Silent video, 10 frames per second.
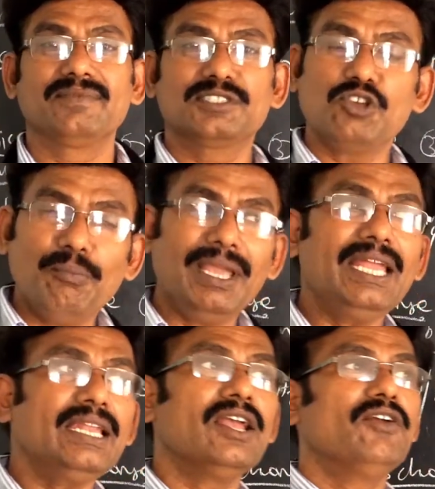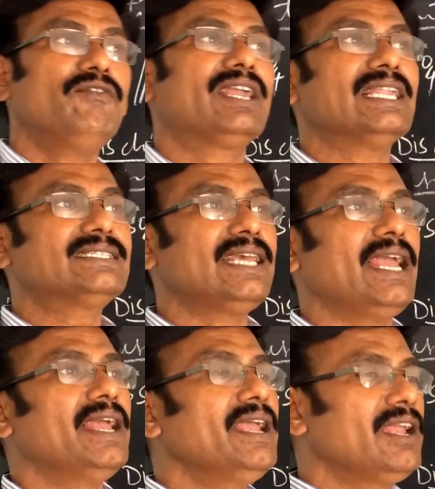So mean we can
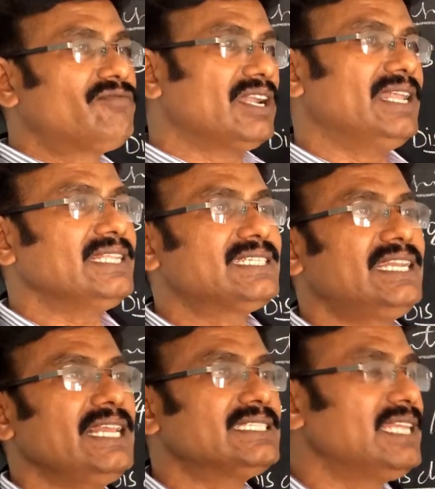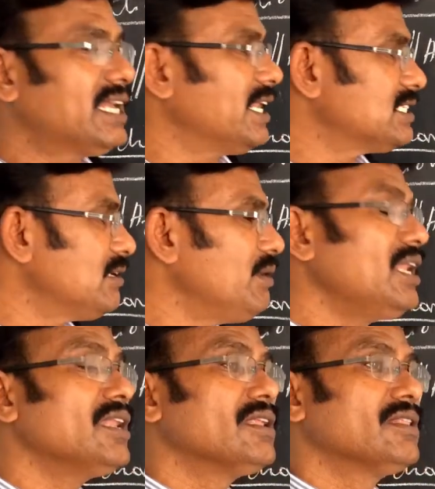say if the density is decreased,
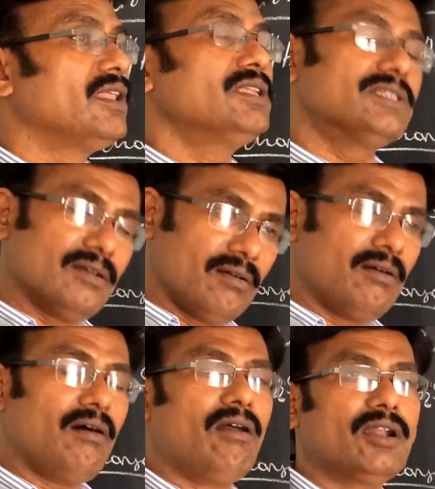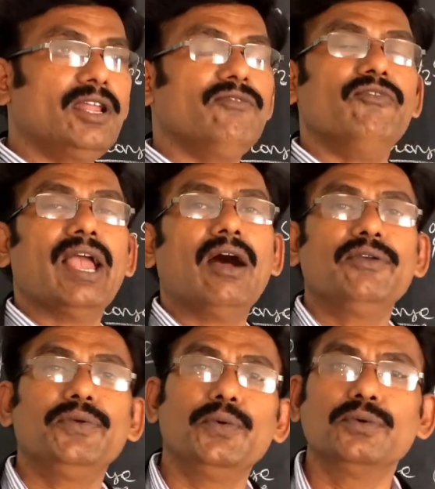mean that's already we
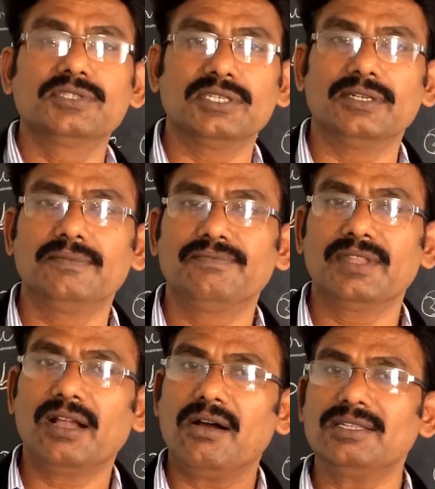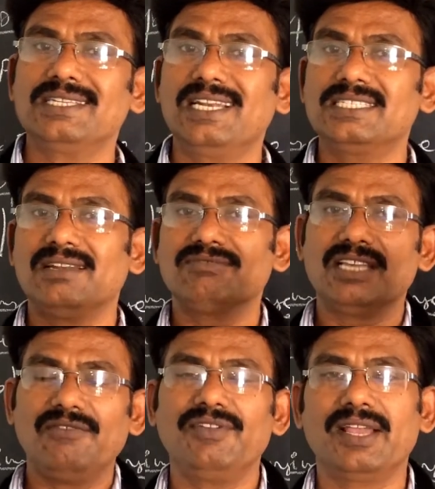have used the concentration of
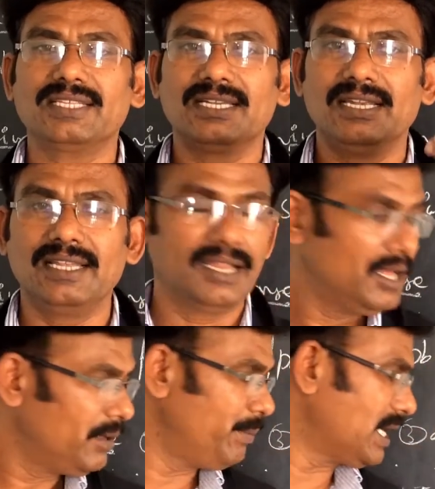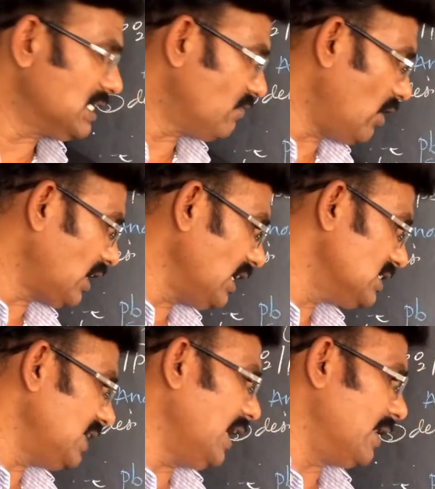sulfuric acid, because water
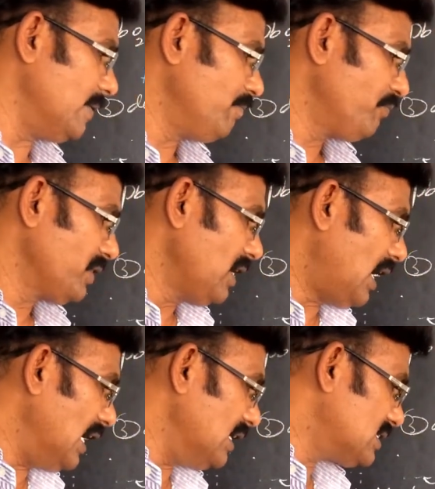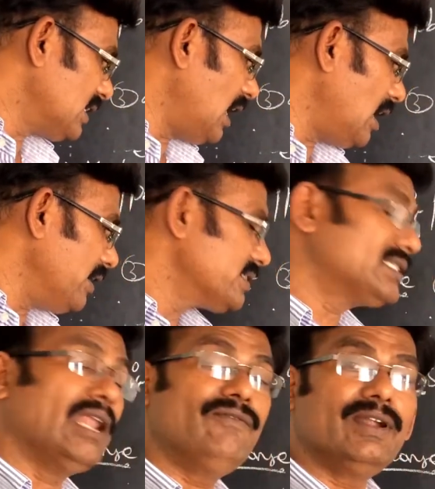is there and
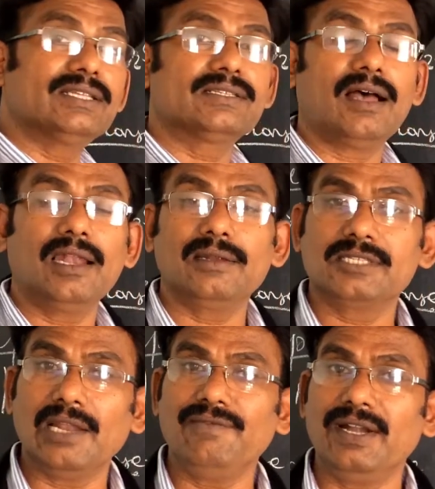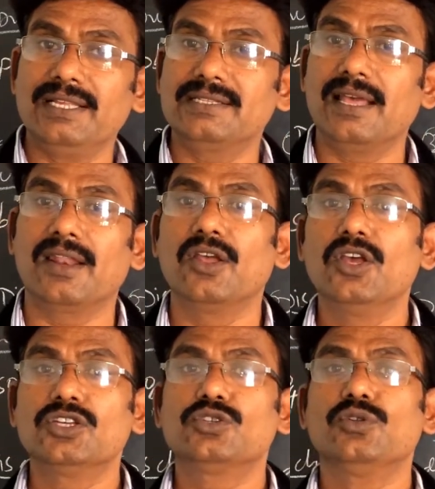sulfate is there,
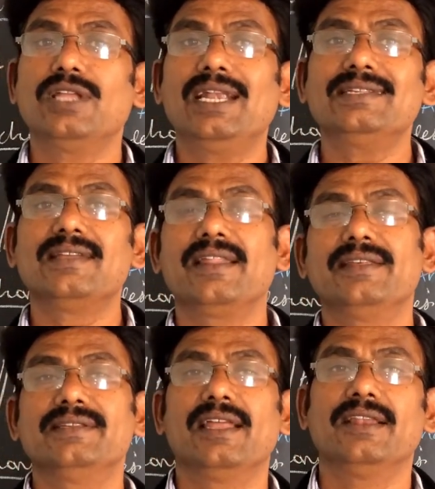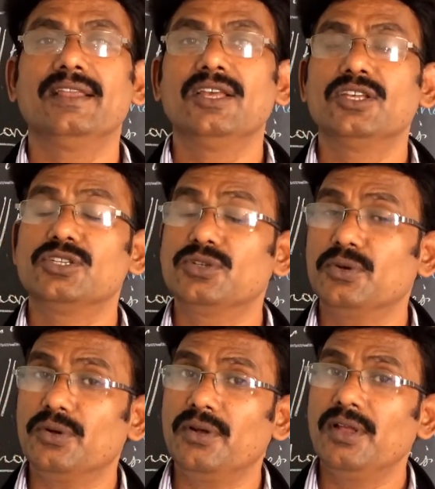so that is the reason.
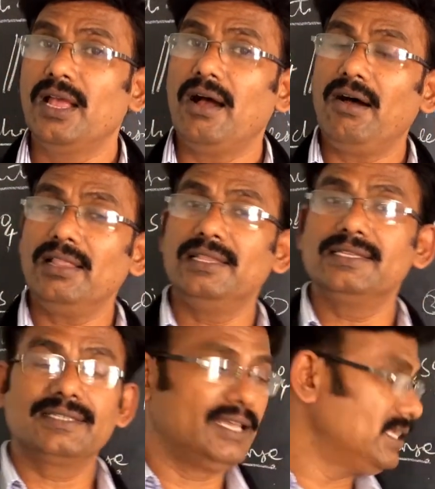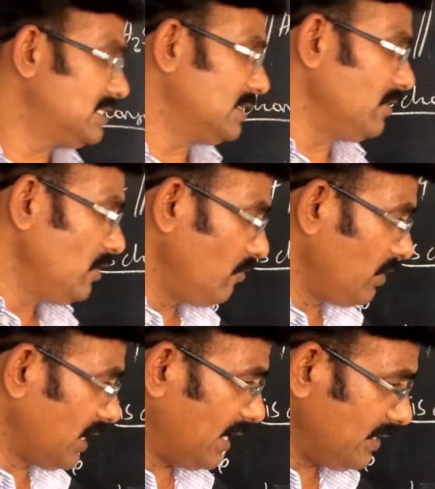So all these things
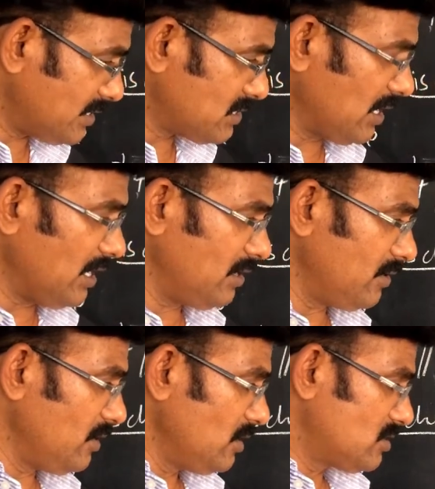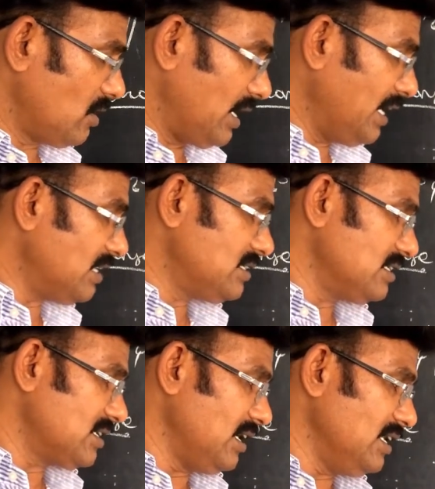we can understand. So energy
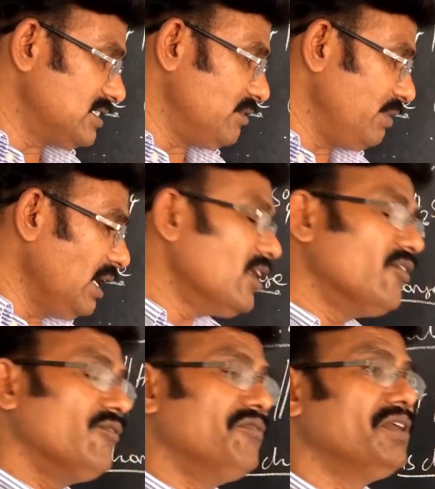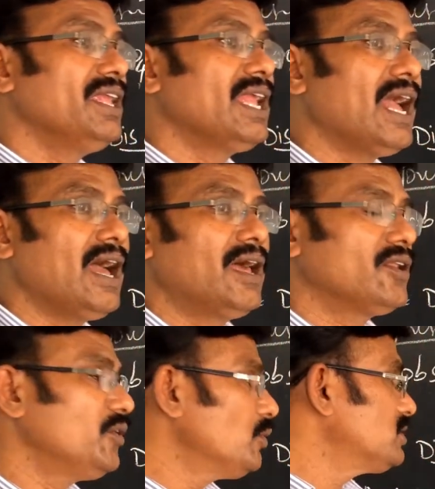is released mean we are
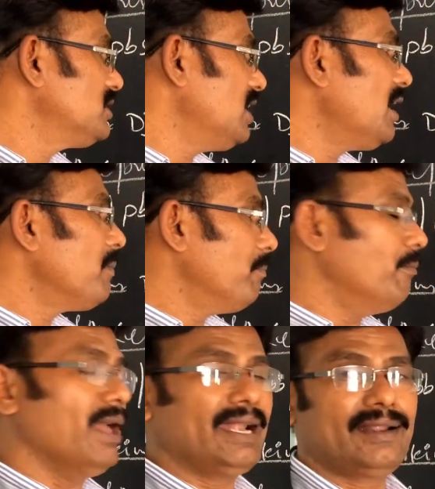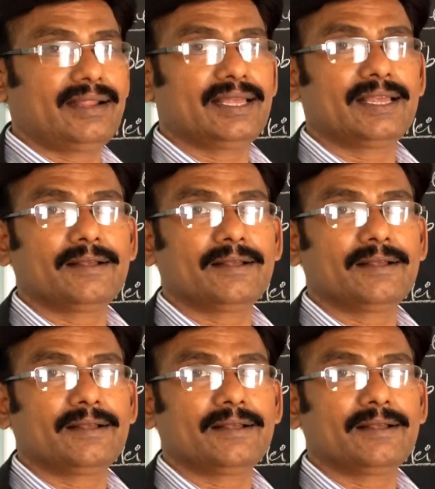used the battery.